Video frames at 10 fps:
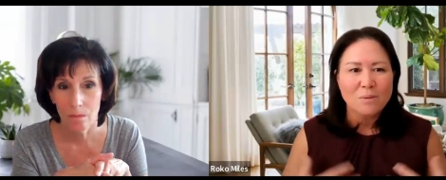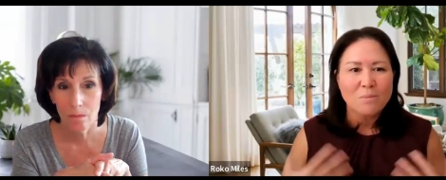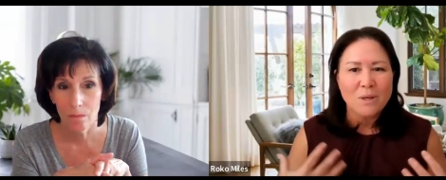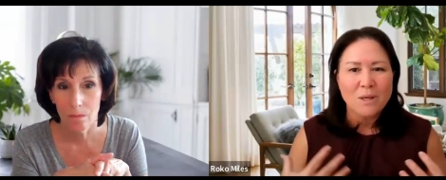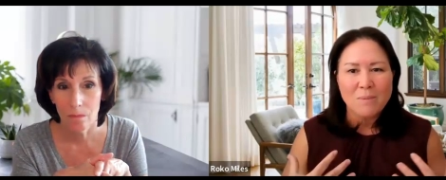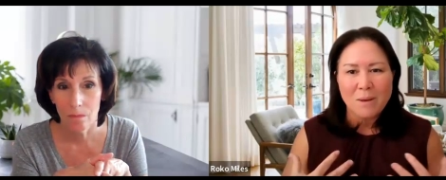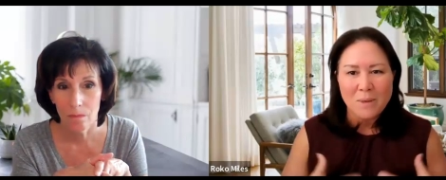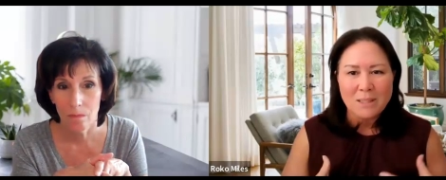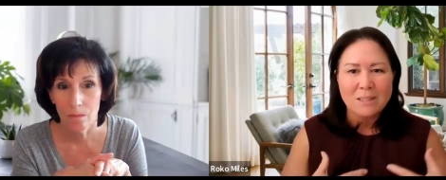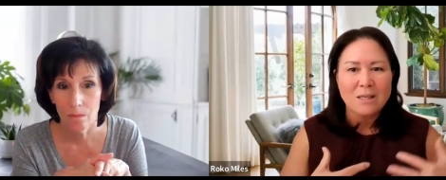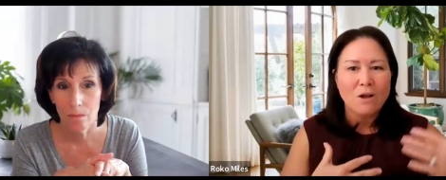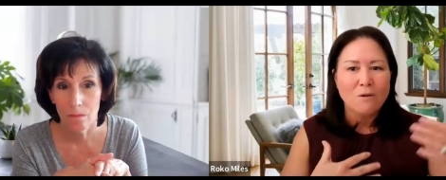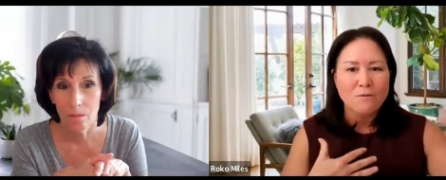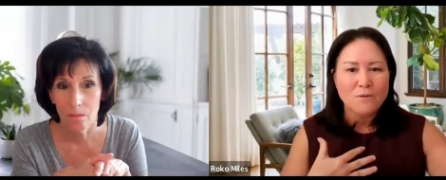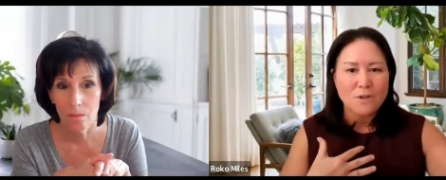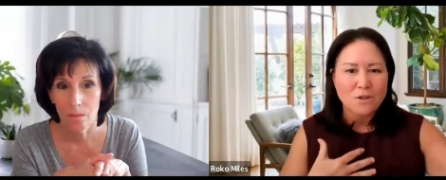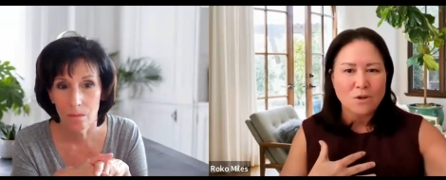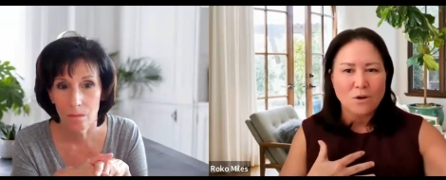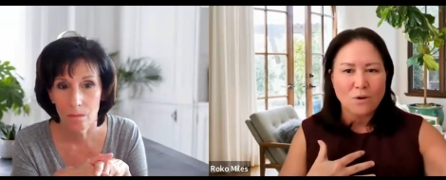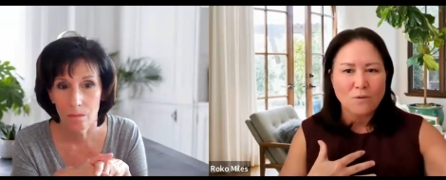Speaker 1: to be my best self to
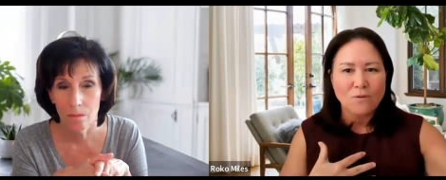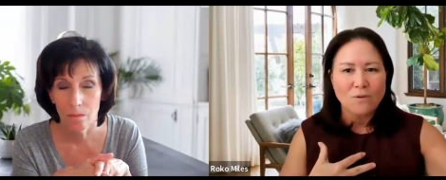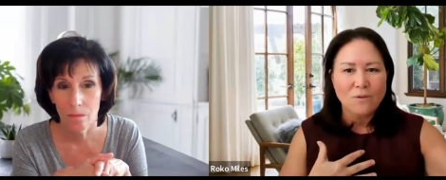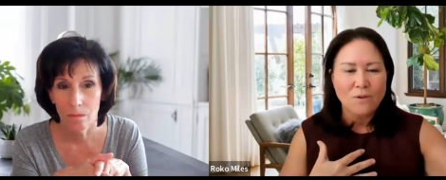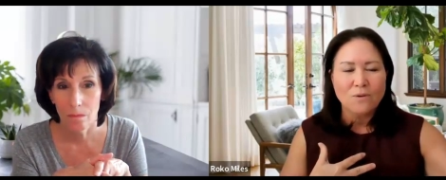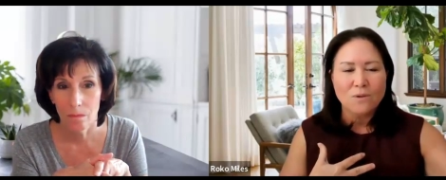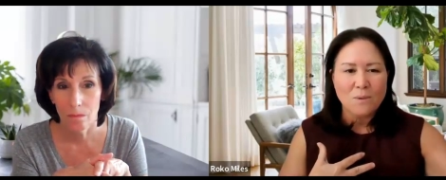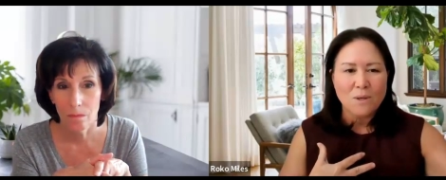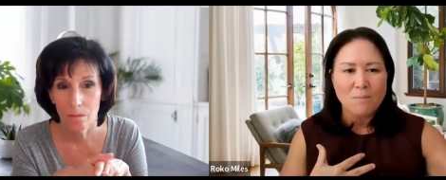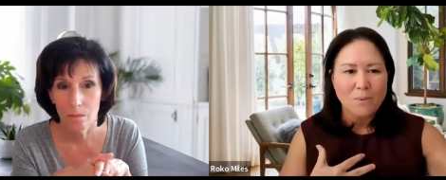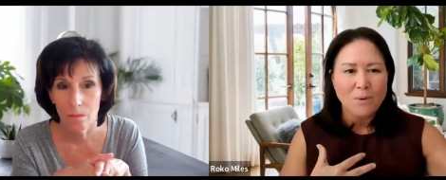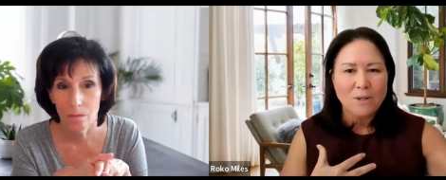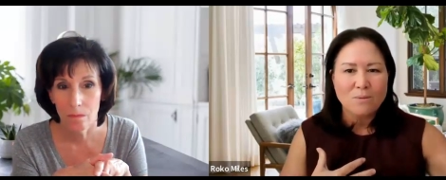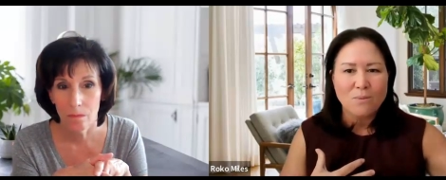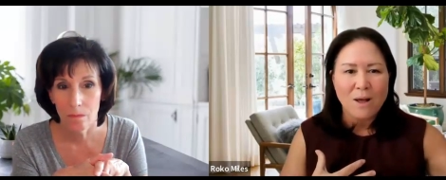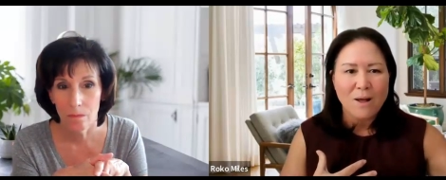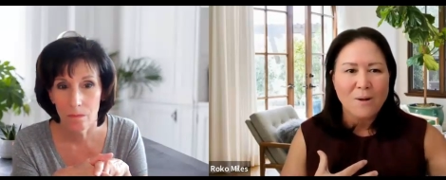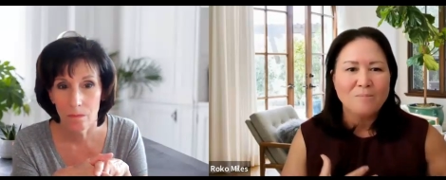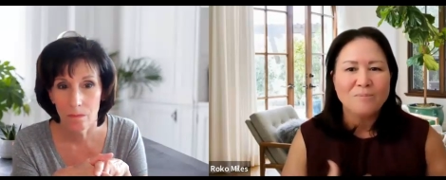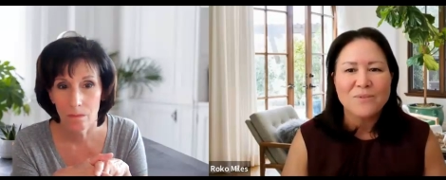serve those people as
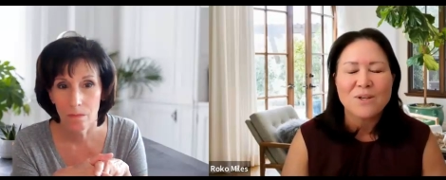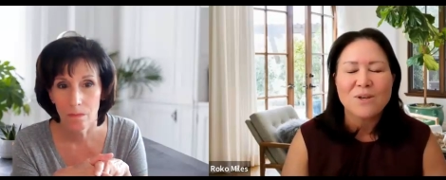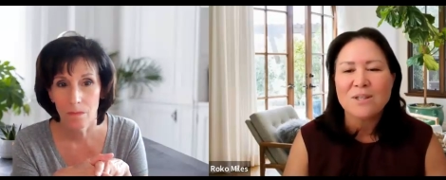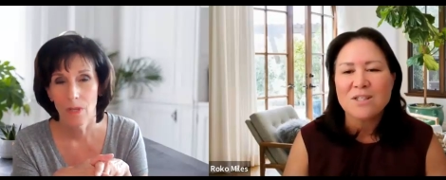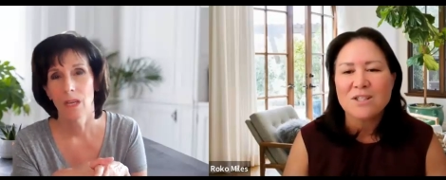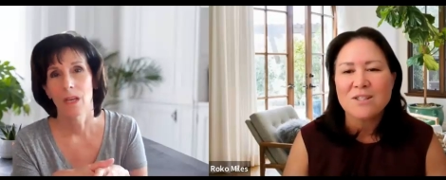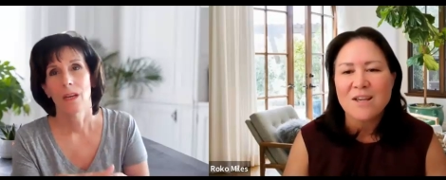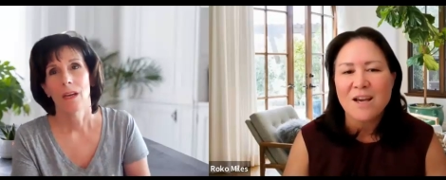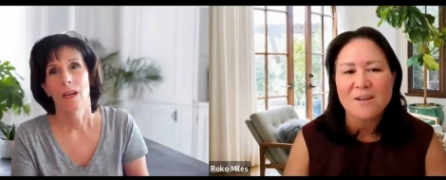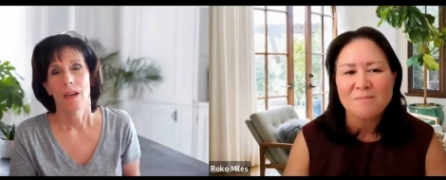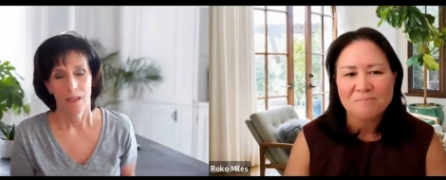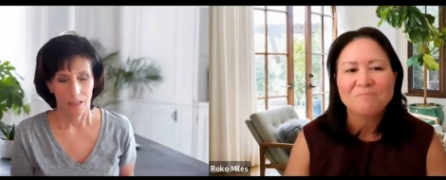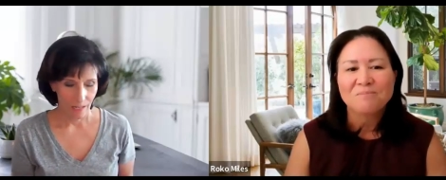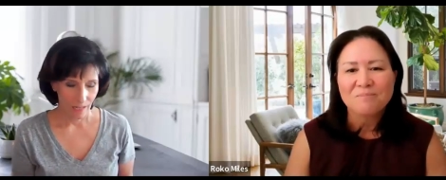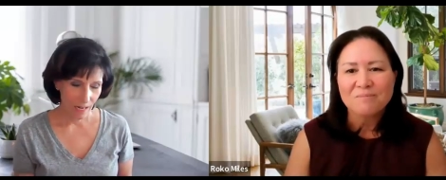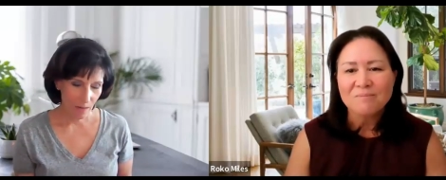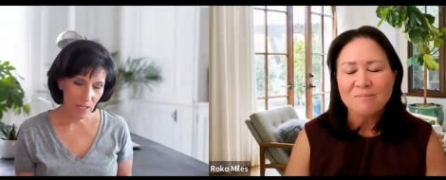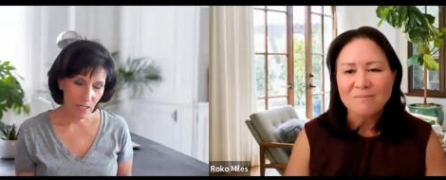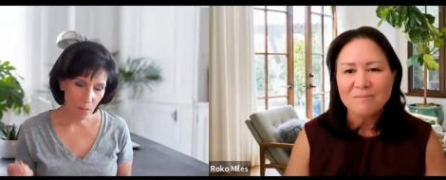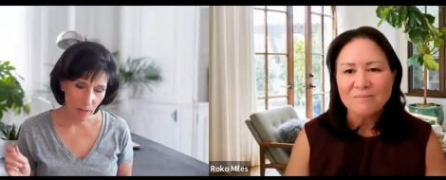well so it's just yeah
Speaker 2: and i'm
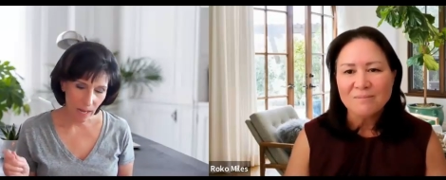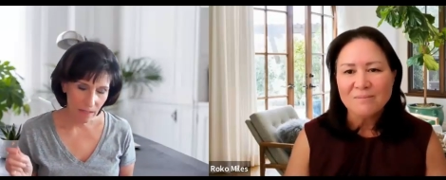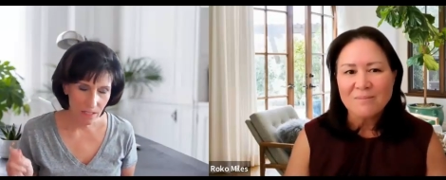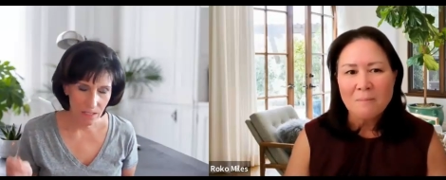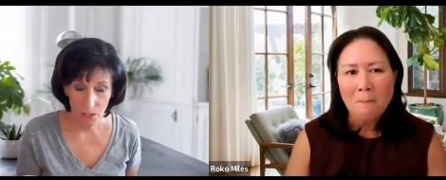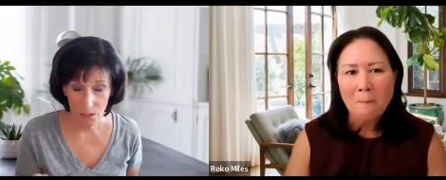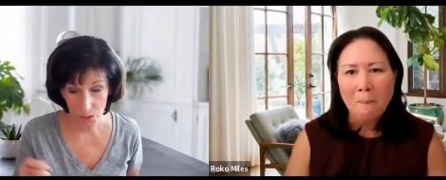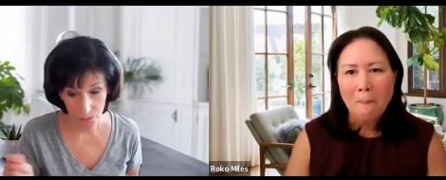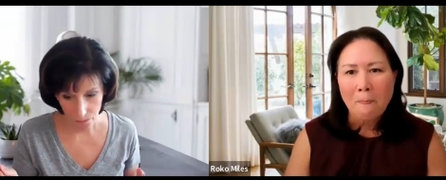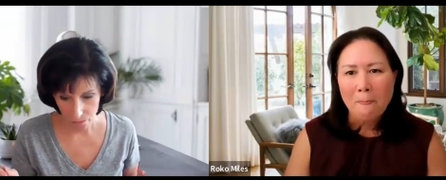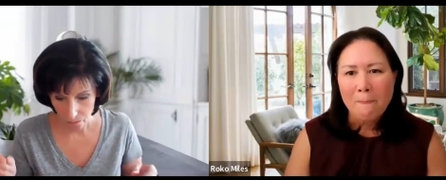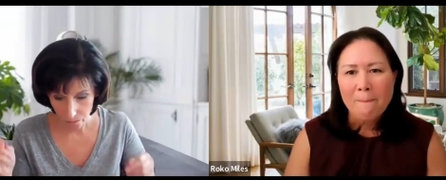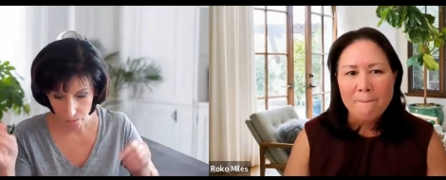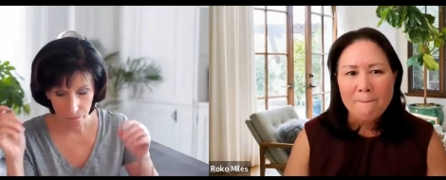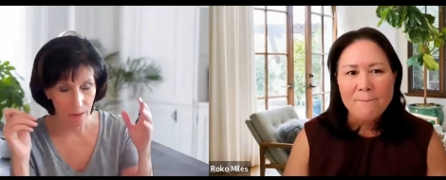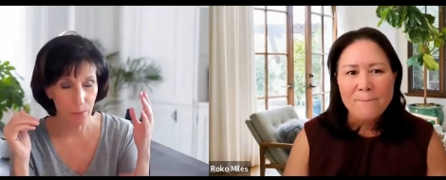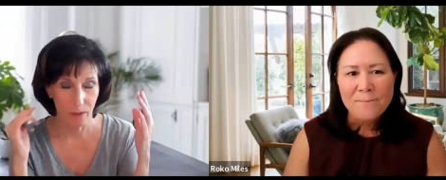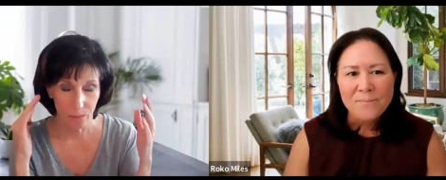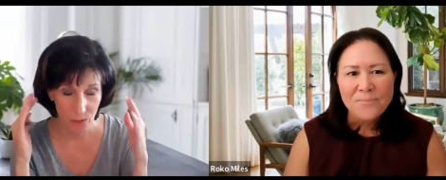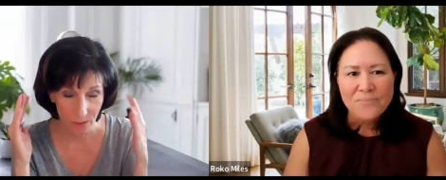going to go back to, so there's a my
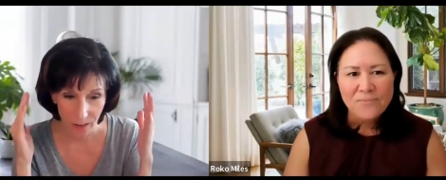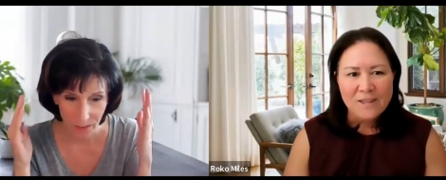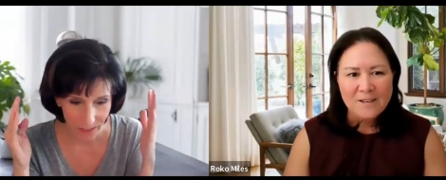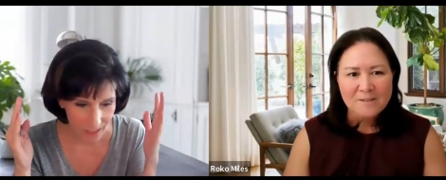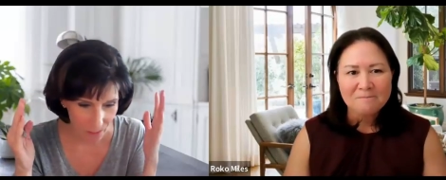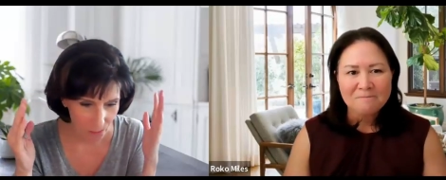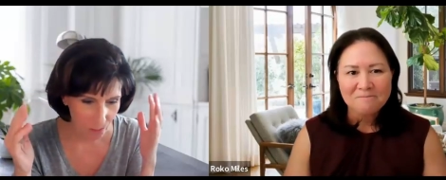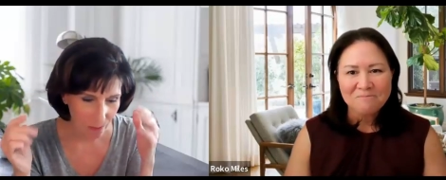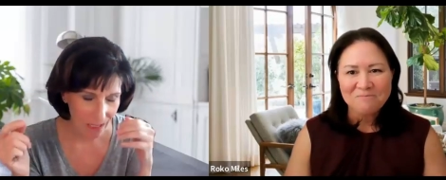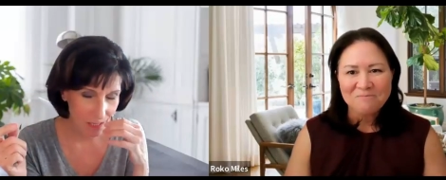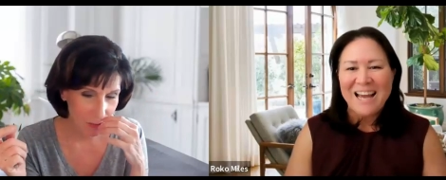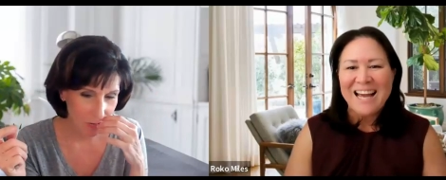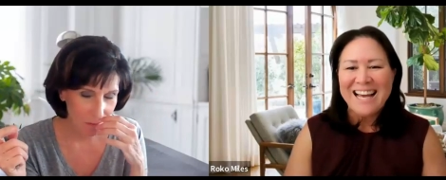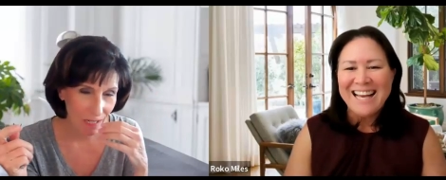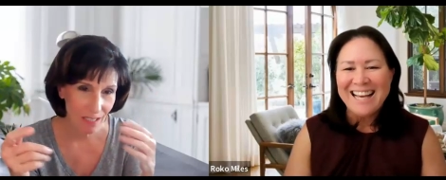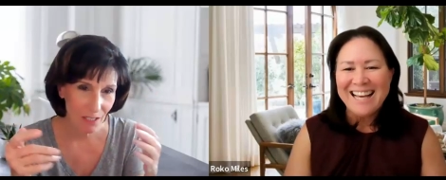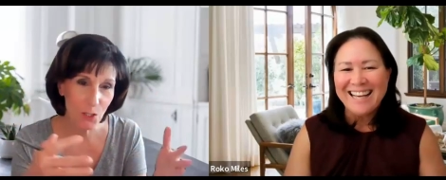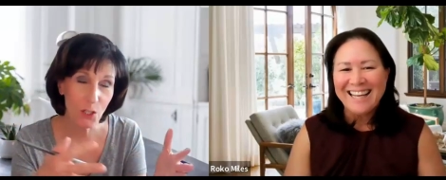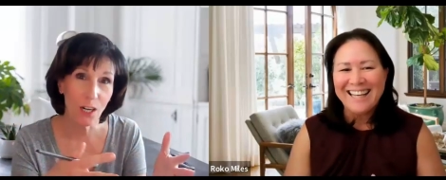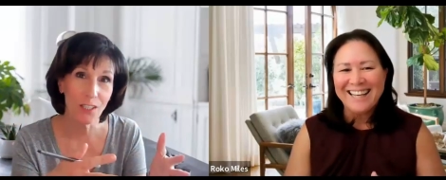brain was firing in a number of places right because it
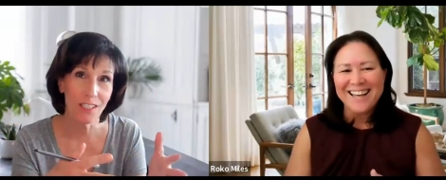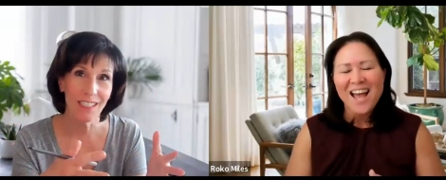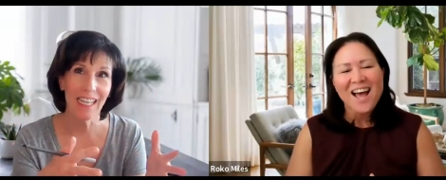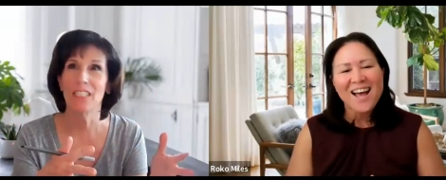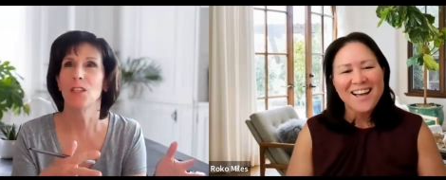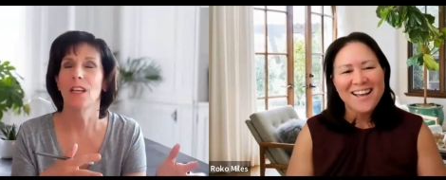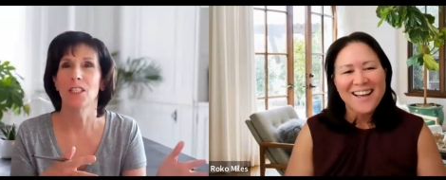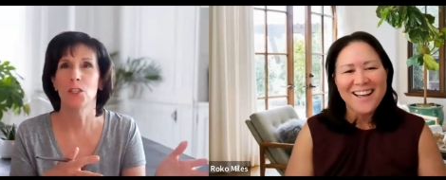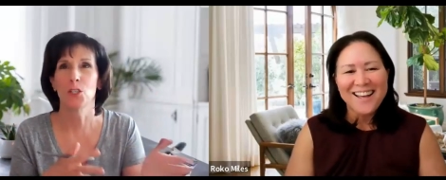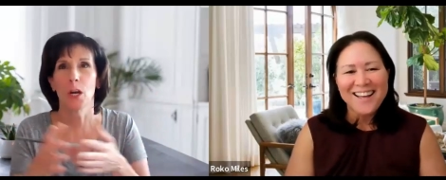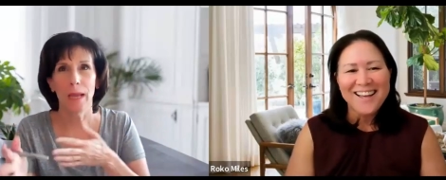starts it i start